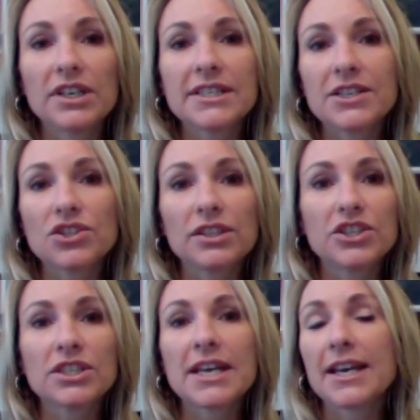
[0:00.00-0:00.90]
you can
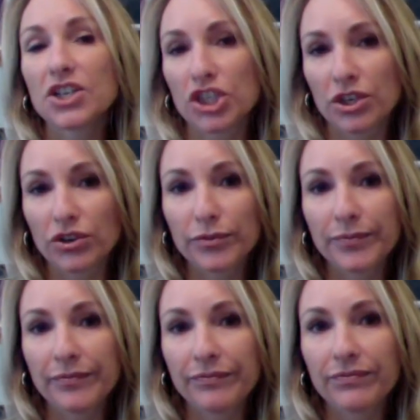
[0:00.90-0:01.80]
essentially just hang a shingle.